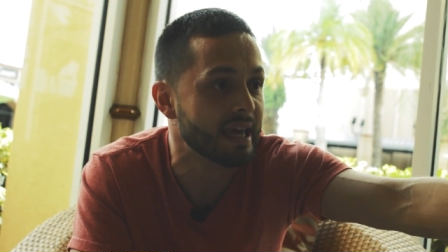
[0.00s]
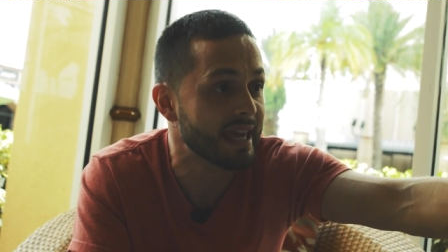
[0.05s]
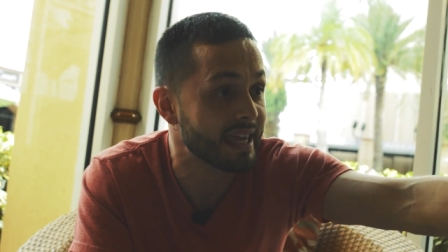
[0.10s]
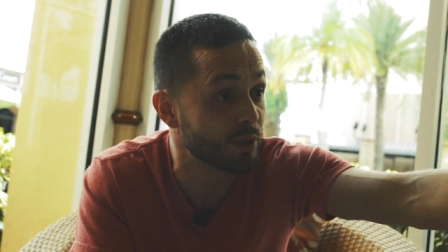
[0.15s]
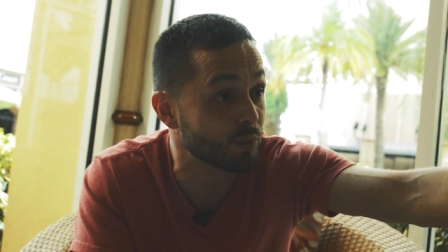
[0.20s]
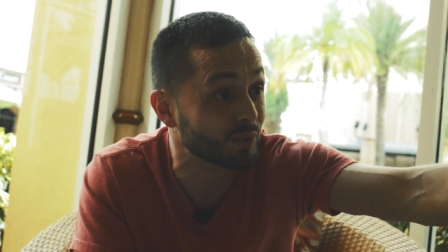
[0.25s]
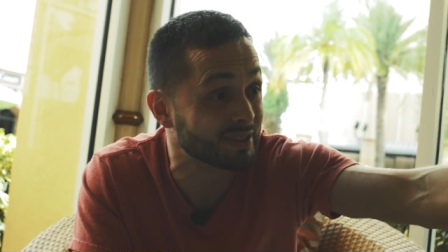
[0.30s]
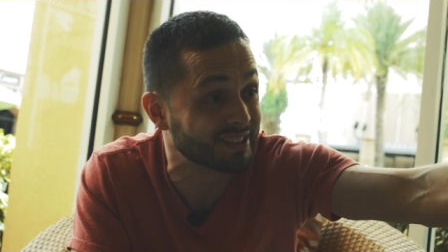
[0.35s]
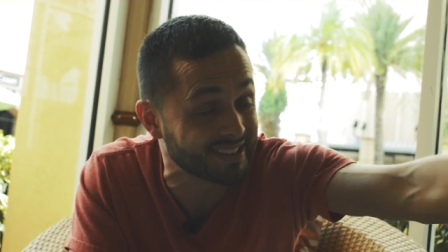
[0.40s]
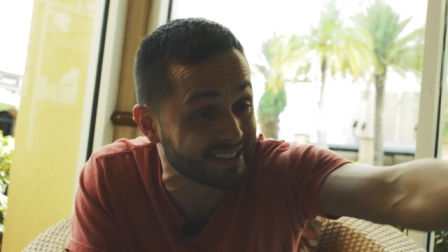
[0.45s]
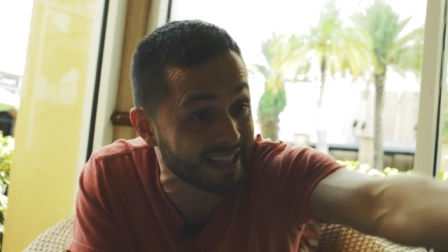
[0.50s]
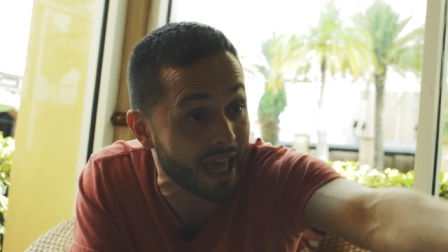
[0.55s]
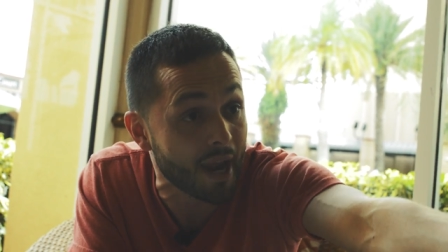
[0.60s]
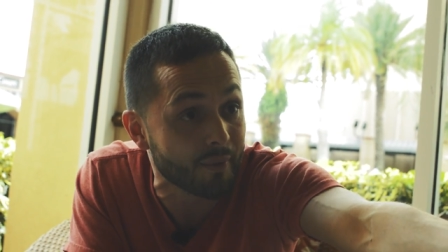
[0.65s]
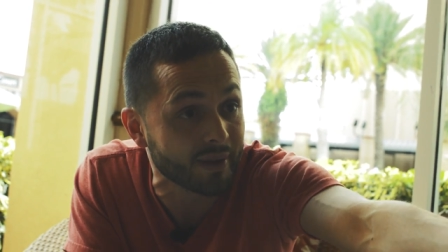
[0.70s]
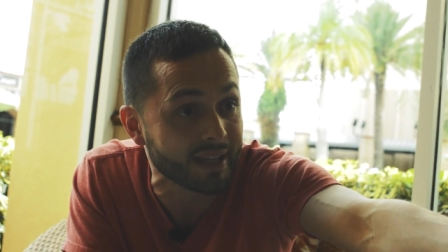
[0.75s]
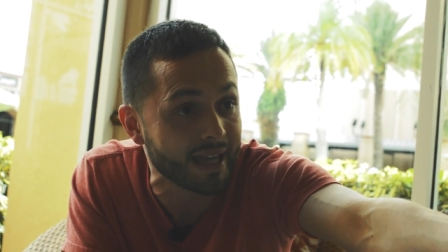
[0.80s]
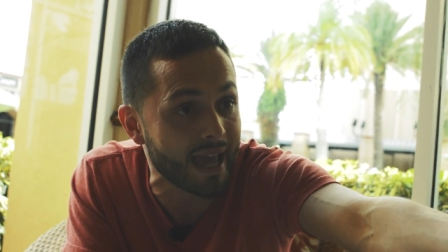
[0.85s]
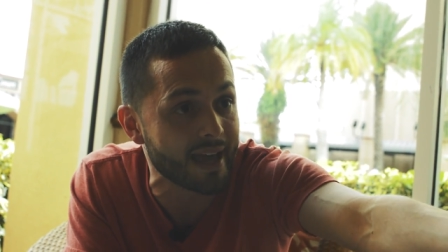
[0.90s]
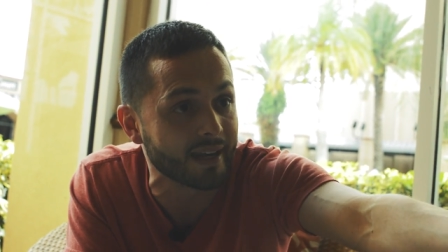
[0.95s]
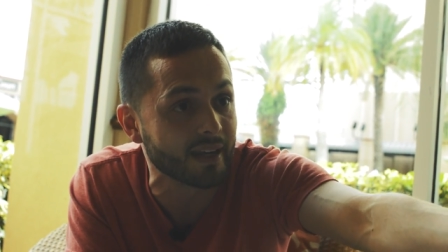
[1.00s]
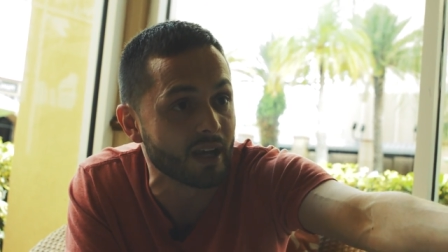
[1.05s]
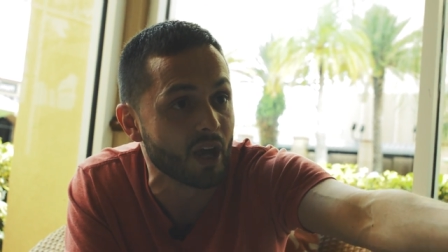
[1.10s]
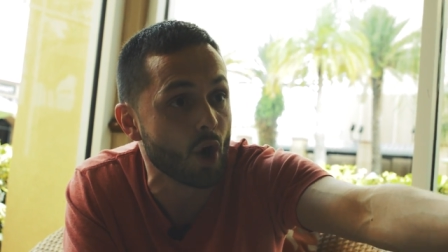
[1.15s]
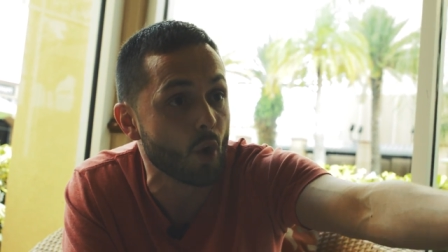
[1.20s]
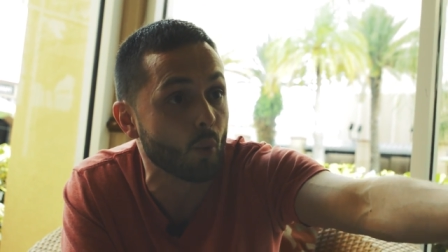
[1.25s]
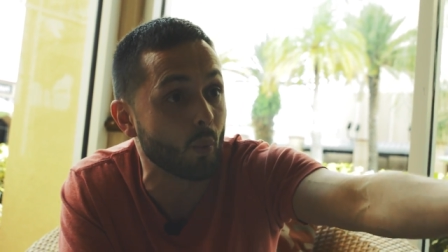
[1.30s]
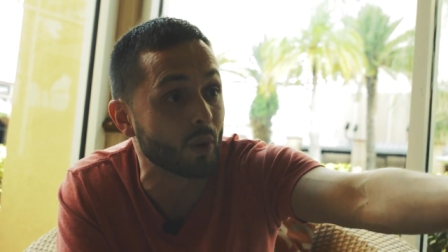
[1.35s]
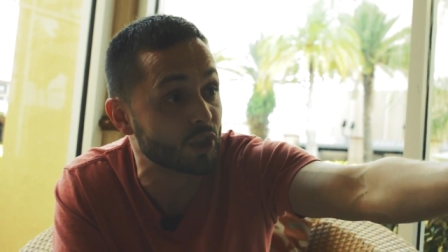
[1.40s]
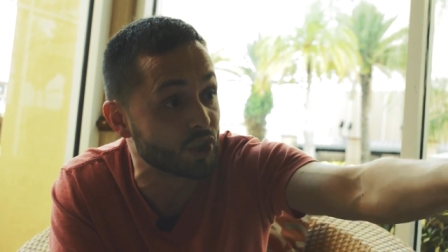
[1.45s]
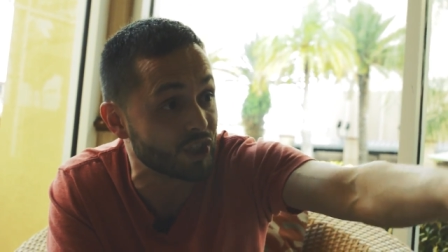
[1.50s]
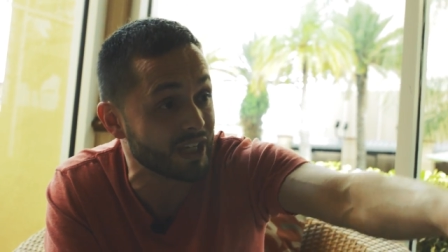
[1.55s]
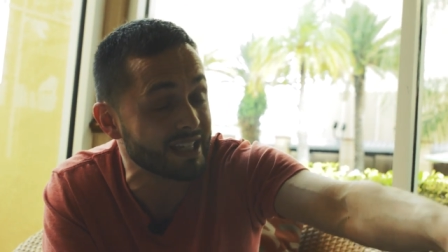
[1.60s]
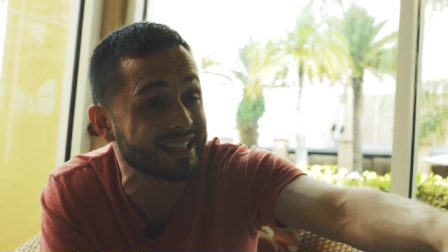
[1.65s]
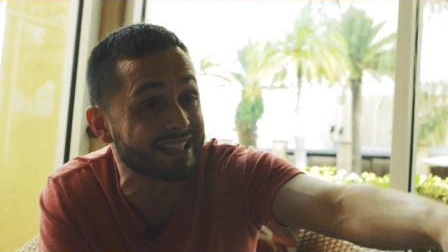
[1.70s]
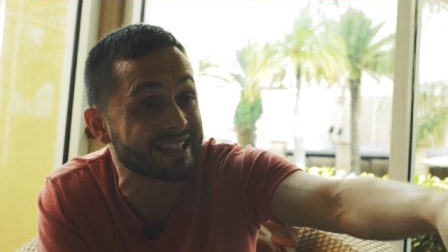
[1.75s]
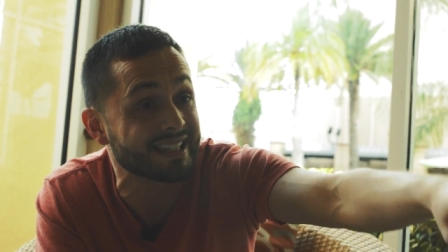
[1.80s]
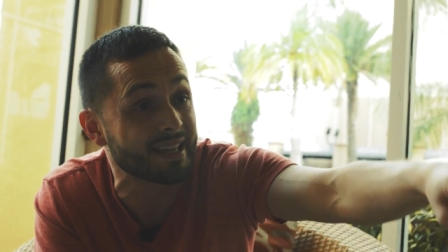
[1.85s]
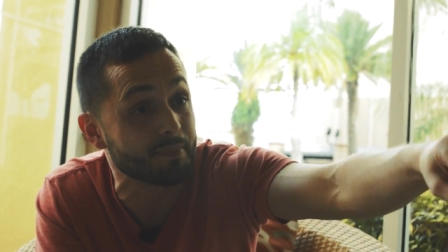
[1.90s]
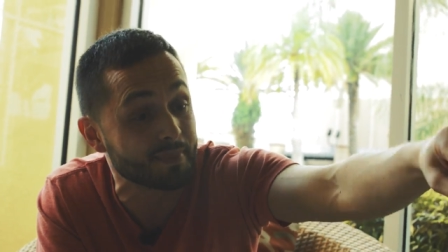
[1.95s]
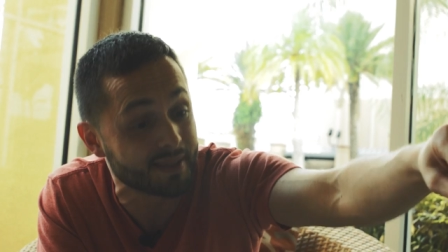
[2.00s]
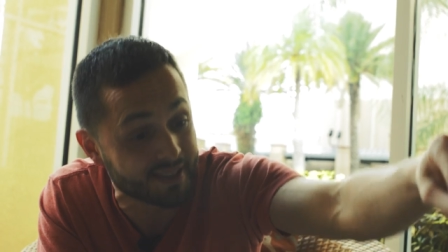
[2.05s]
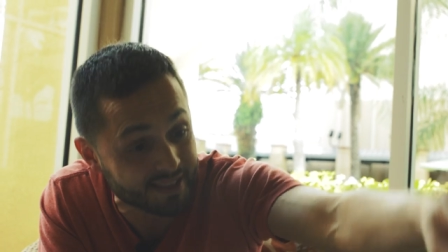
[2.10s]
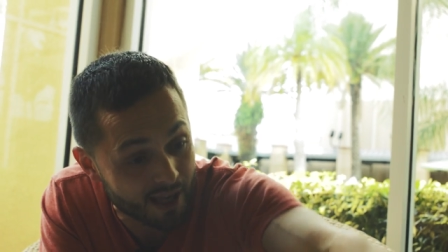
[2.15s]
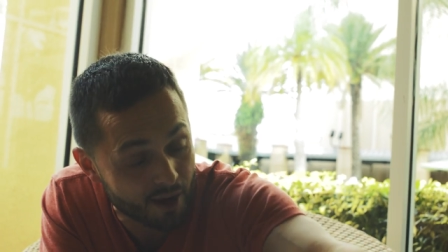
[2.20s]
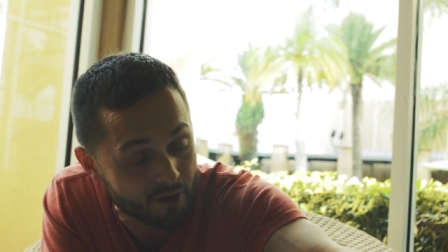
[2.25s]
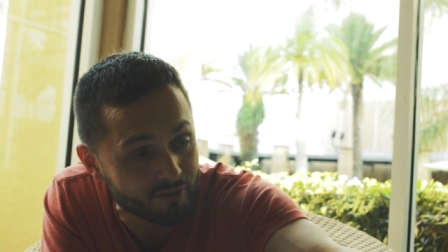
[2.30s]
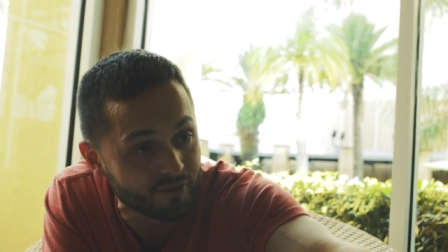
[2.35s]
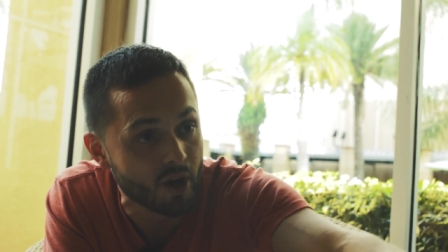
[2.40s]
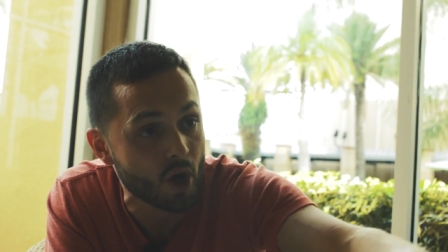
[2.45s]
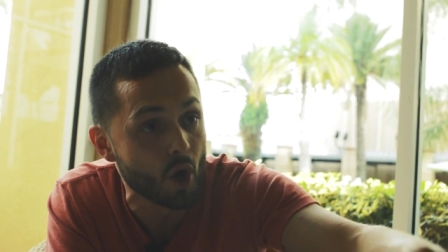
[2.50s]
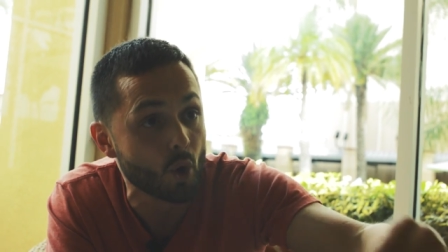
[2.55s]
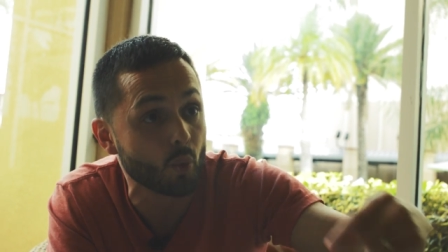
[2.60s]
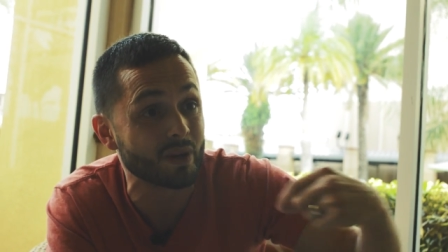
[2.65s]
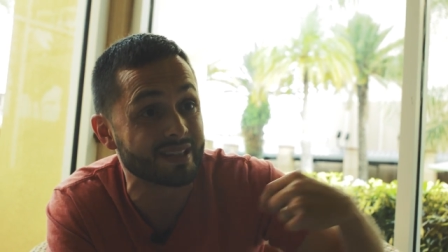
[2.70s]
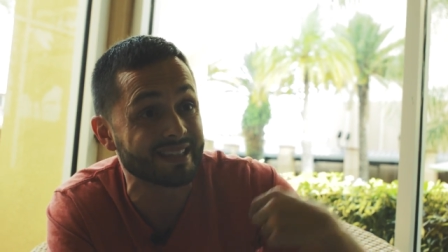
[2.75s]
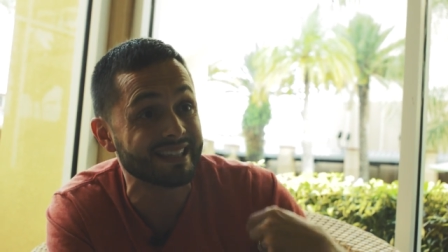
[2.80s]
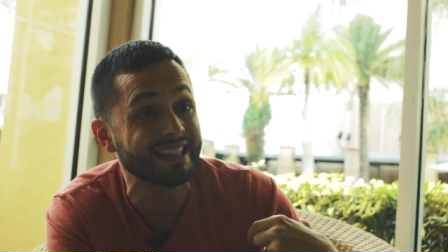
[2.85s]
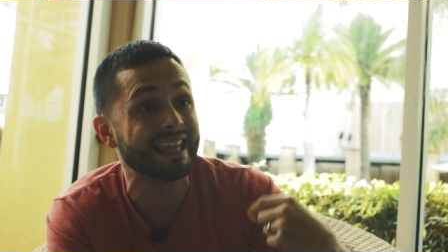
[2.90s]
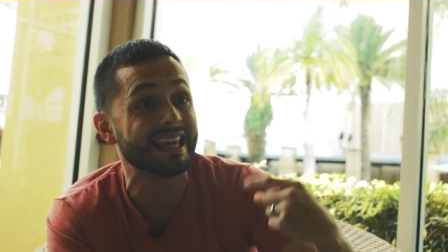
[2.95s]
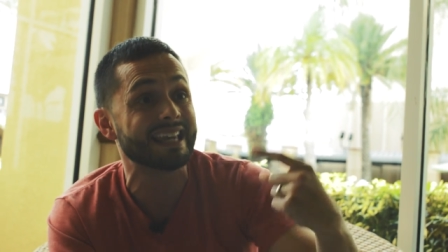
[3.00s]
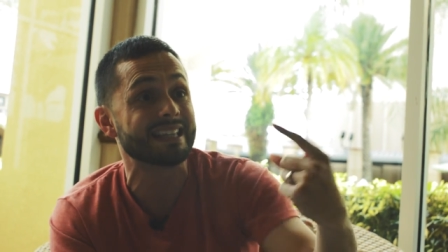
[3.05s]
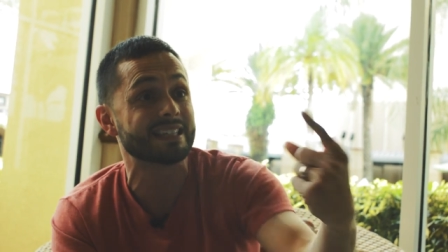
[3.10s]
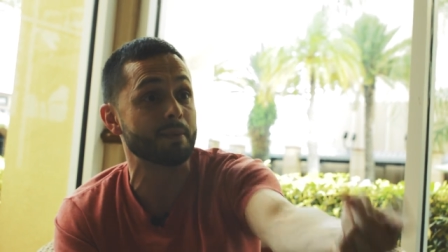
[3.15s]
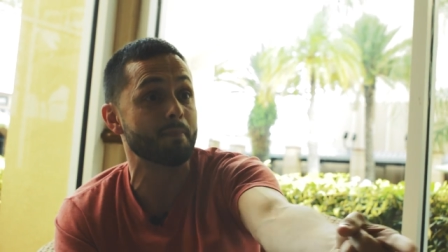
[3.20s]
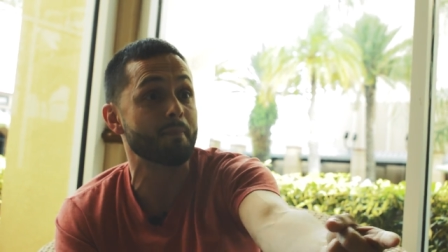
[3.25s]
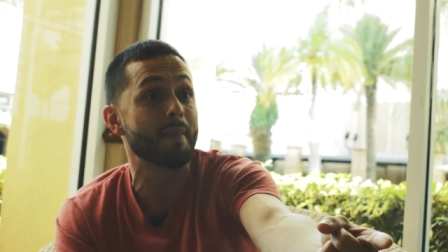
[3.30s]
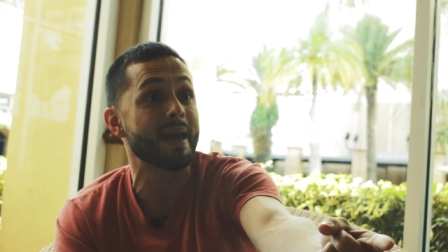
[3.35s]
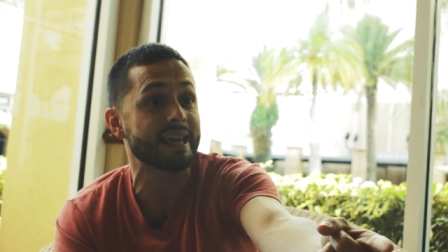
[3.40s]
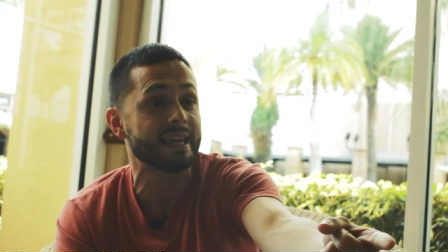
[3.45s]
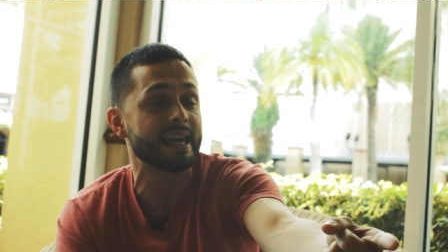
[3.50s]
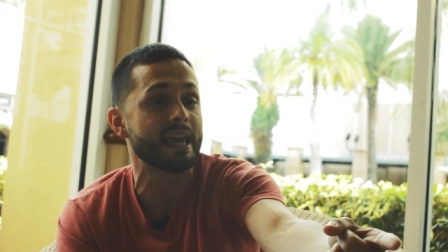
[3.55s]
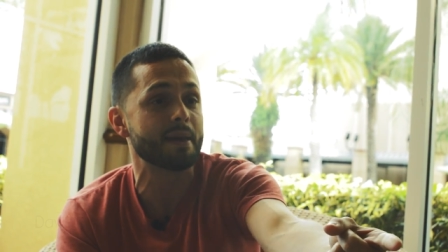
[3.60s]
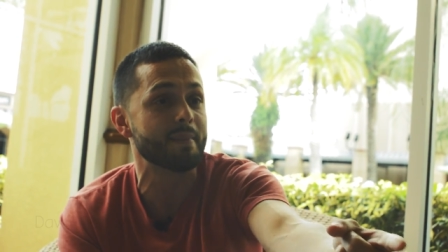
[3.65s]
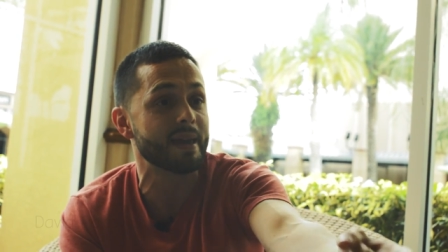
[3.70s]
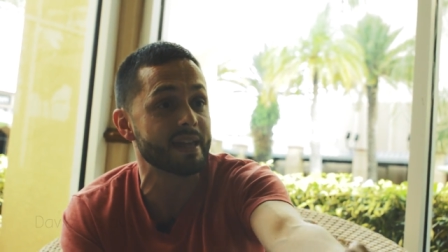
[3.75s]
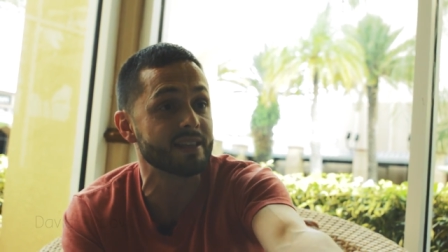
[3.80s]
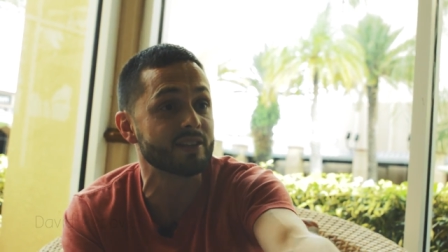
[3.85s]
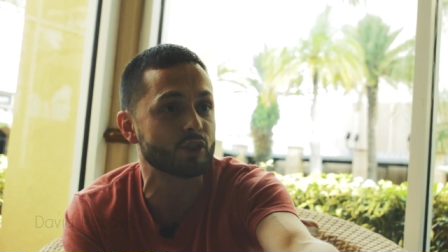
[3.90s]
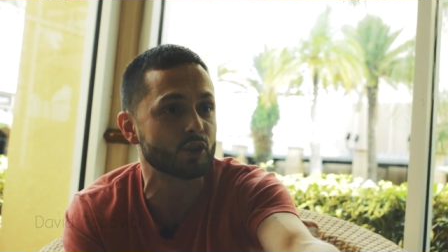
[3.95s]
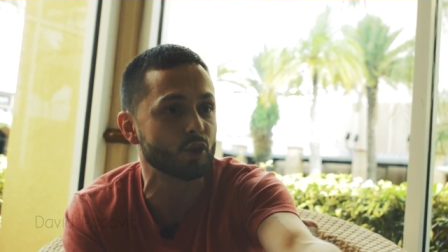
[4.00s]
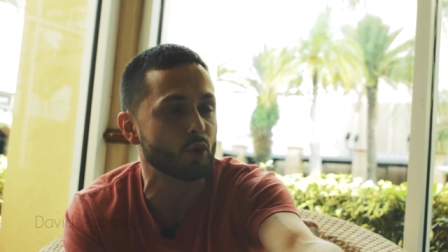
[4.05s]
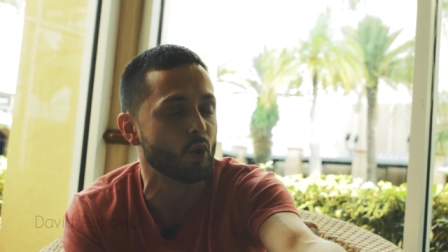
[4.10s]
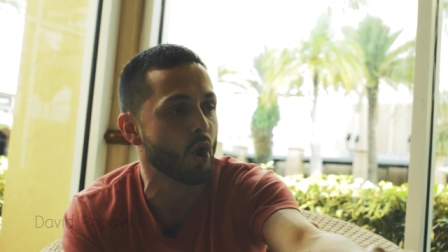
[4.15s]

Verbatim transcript: He was staring at what Jesus himself was seeking to make him into,